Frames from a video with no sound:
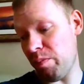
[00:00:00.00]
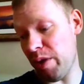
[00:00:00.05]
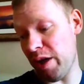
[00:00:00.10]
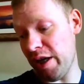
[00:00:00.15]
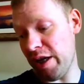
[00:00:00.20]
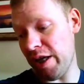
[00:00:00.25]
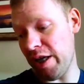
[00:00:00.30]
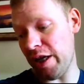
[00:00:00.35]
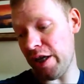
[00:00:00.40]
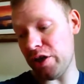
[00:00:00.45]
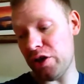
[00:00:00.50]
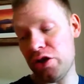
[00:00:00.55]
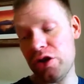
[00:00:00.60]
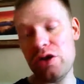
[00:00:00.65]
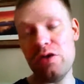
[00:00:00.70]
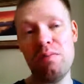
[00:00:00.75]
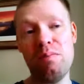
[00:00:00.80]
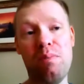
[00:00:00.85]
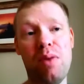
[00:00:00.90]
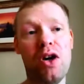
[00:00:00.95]
be
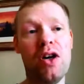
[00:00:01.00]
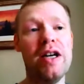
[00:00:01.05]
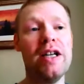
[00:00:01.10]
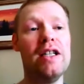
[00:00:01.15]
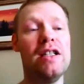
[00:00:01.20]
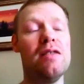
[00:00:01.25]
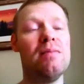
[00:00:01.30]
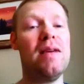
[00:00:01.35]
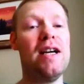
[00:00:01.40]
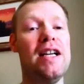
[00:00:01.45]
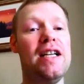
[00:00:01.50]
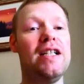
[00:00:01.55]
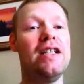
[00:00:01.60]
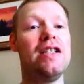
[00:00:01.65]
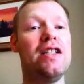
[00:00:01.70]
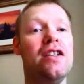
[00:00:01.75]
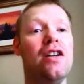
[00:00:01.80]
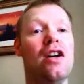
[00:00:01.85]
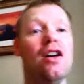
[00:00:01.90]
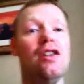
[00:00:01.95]
to buy
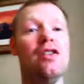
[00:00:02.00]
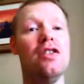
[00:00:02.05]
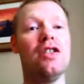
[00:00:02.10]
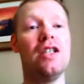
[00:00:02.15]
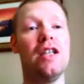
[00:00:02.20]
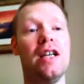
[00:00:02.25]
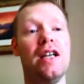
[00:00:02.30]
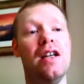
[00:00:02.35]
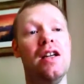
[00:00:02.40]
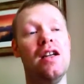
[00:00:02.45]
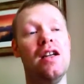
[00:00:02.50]
domains and hosting.